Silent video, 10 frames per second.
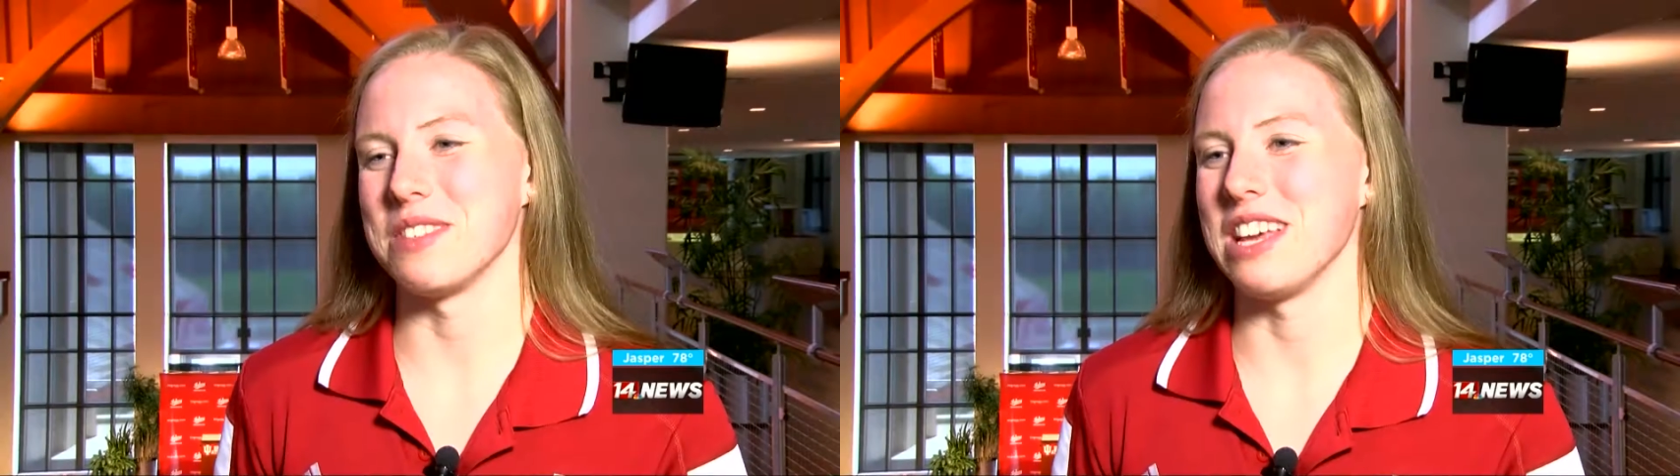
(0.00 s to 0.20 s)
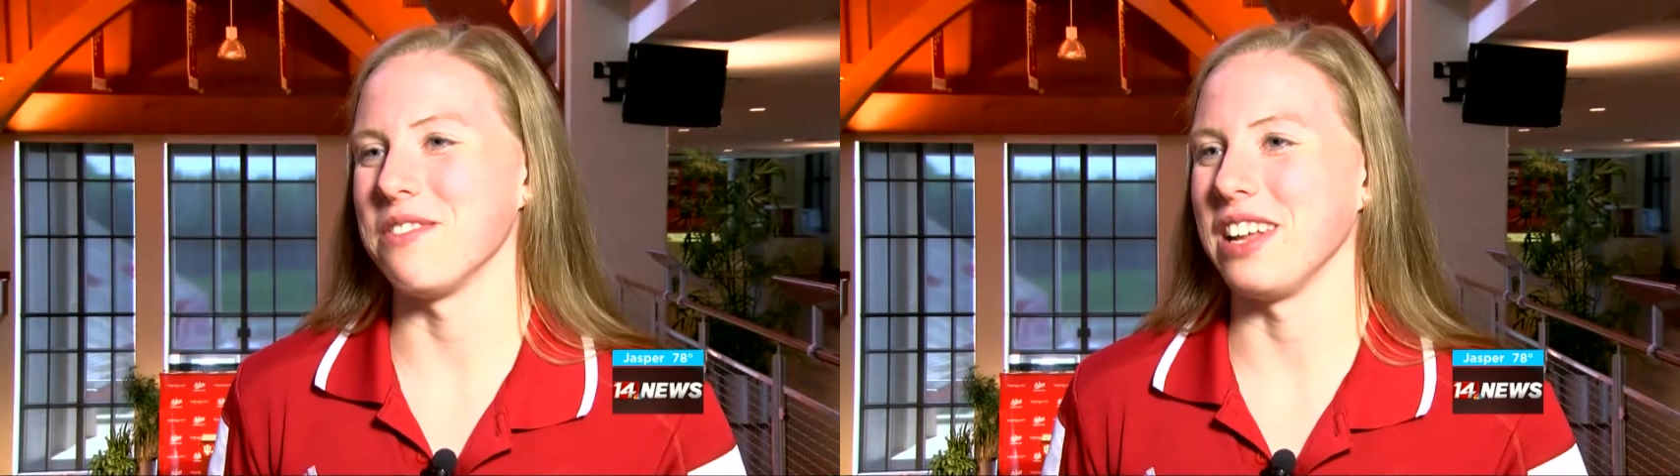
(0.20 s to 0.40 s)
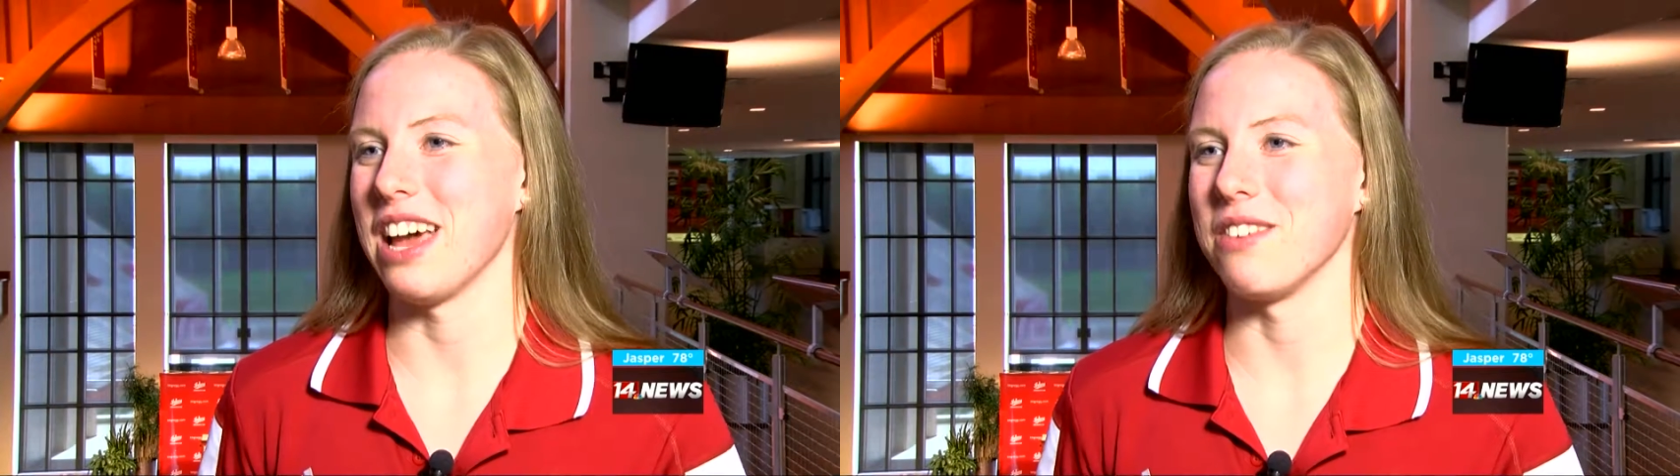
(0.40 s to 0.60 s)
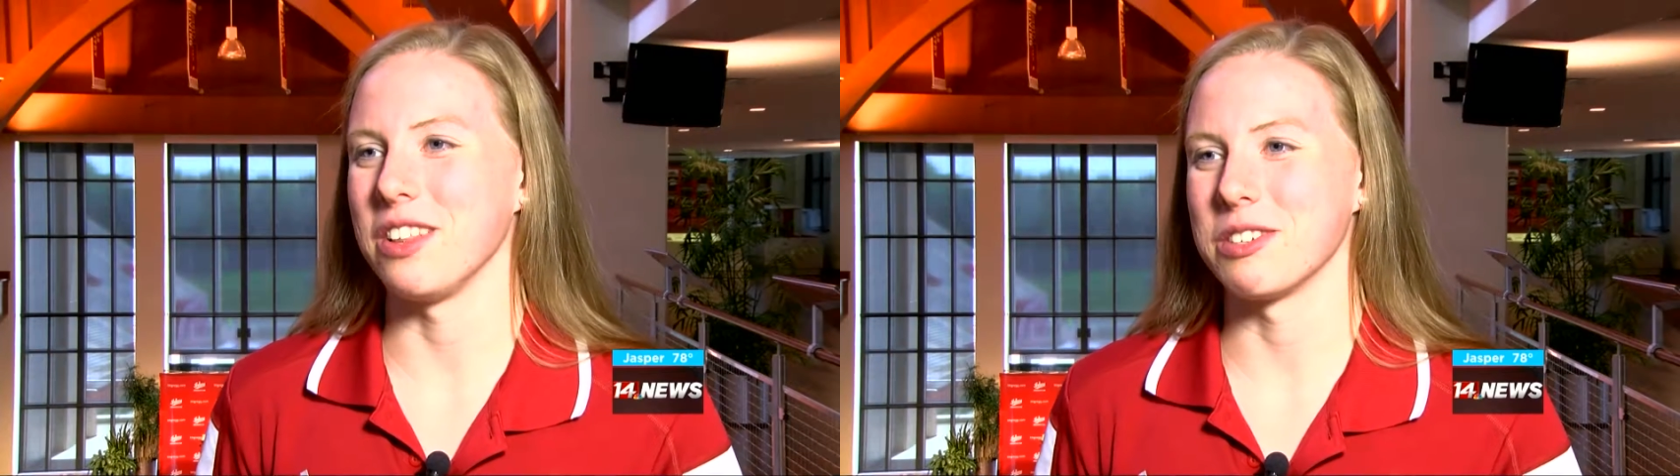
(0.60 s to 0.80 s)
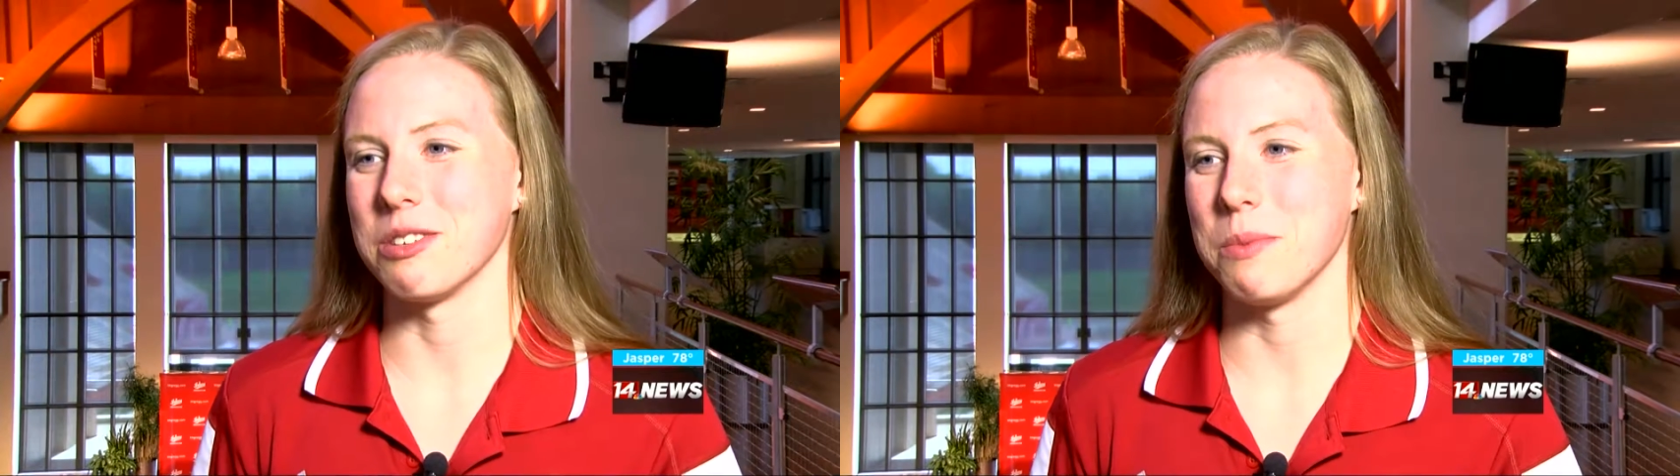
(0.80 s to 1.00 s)
thankful to have all
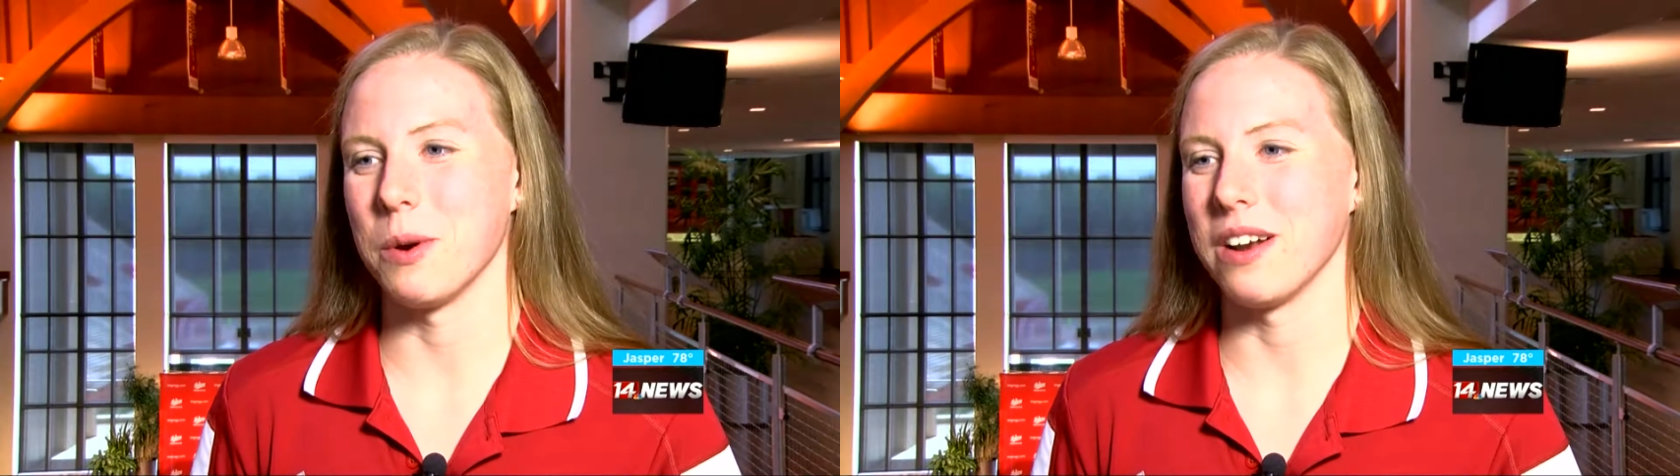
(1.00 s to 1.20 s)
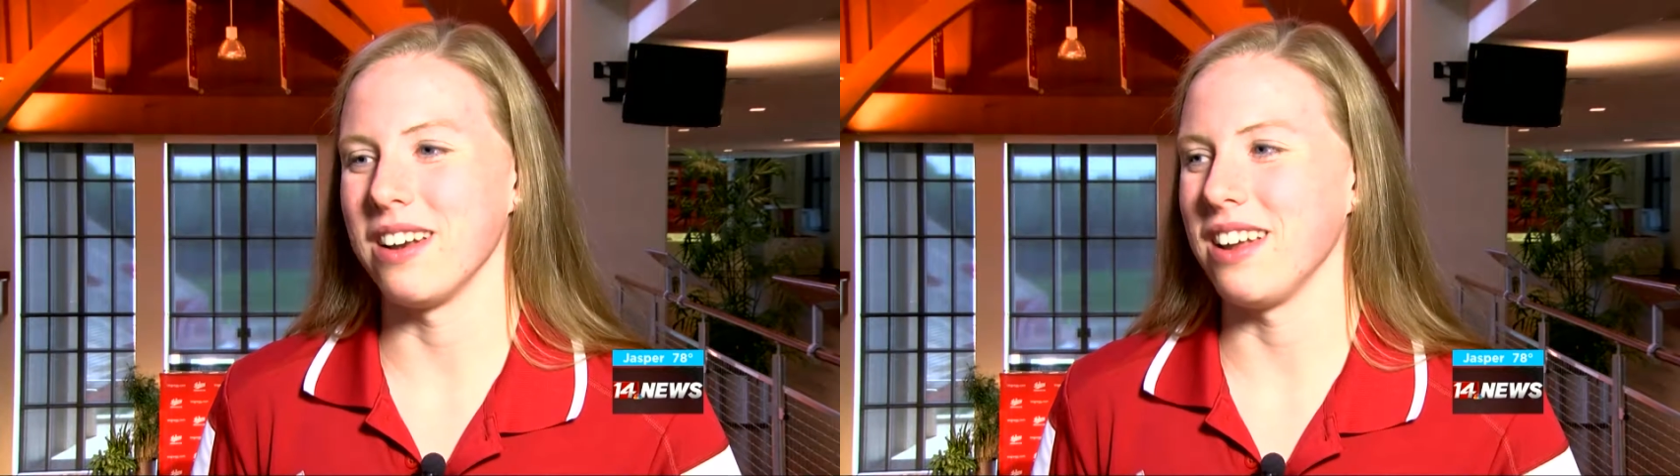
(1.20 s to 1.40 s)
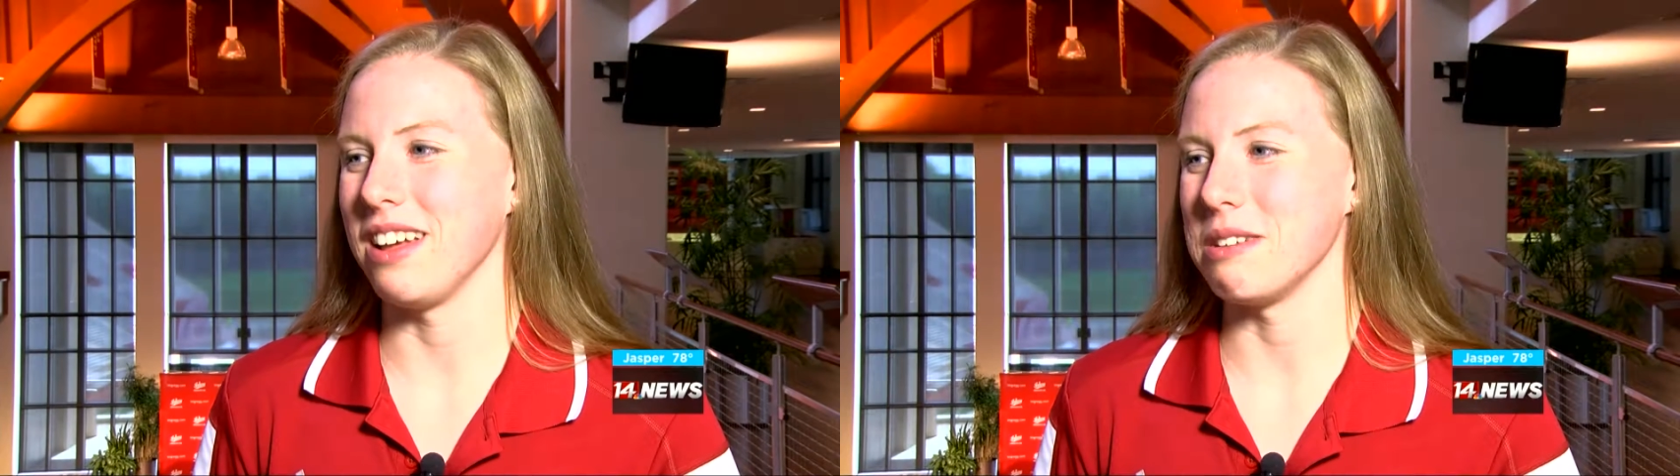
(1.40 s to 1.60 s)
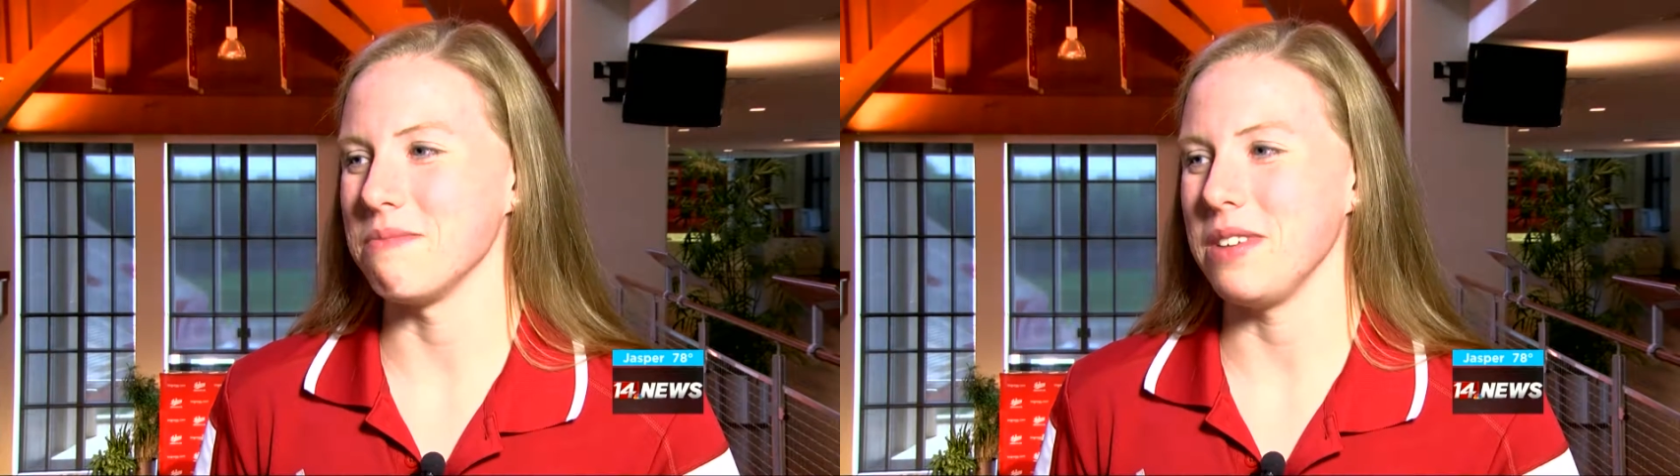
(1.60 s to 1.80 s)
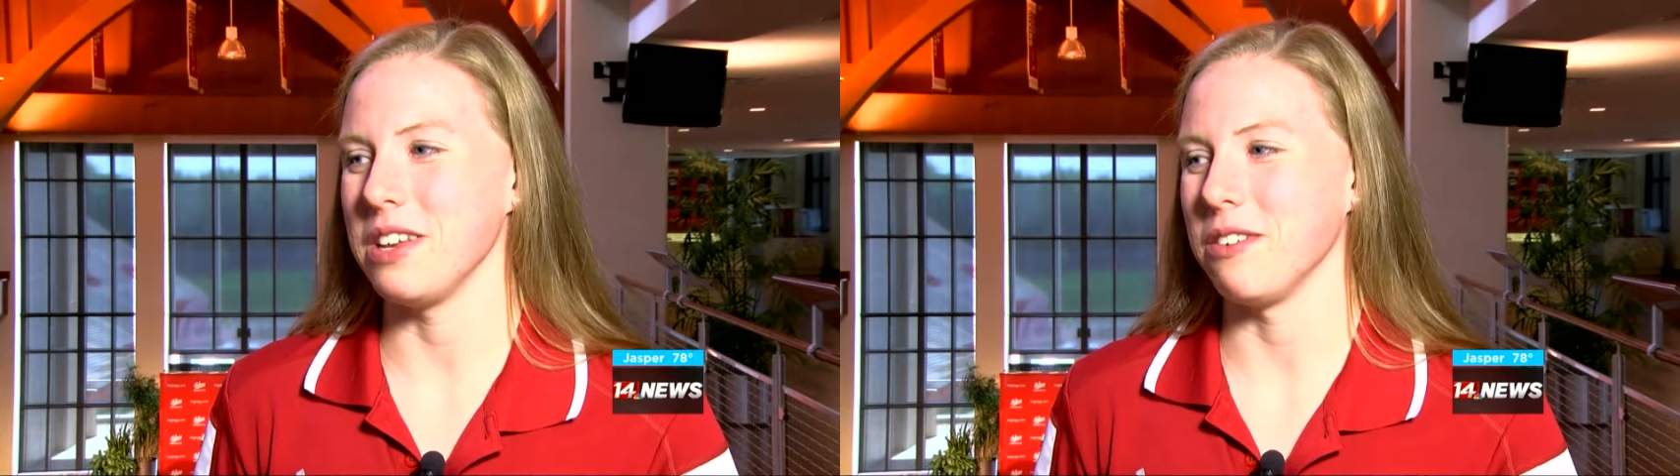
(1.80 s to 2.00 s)
their support and, um,
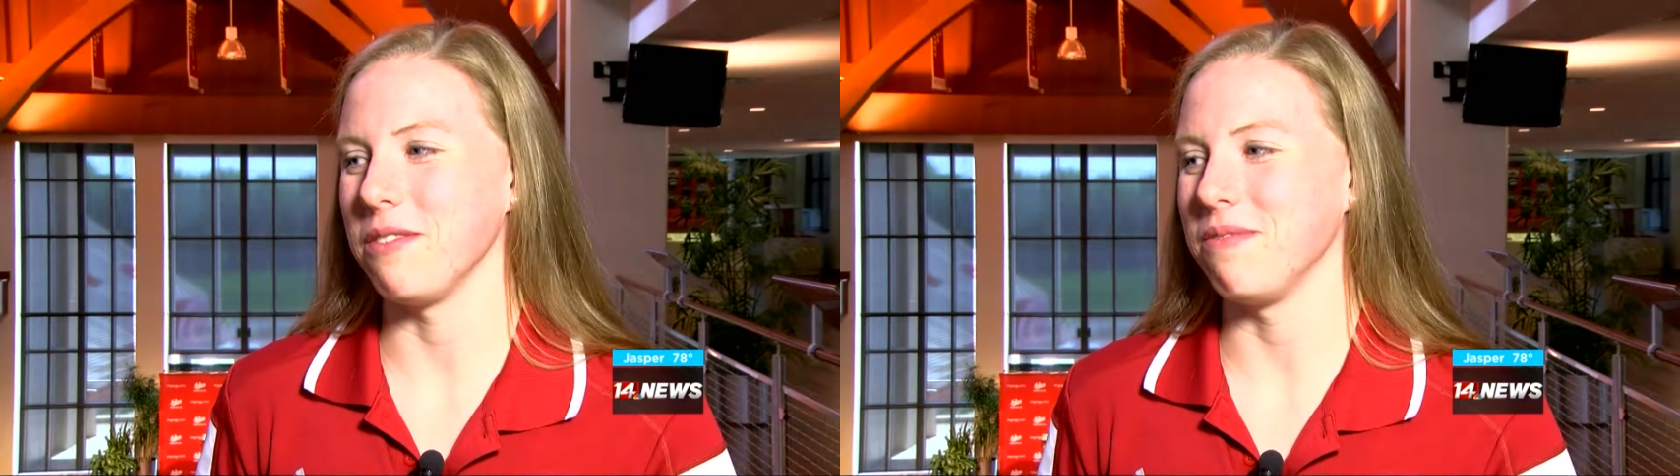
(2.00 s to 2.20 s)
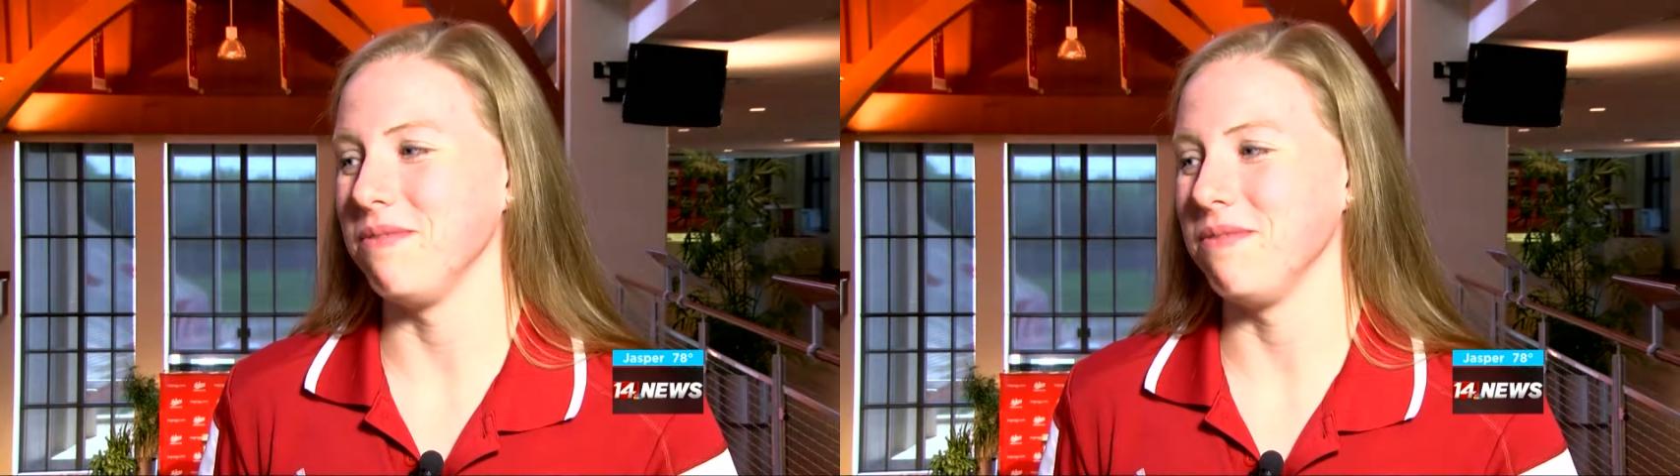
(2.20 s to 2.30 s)
you know,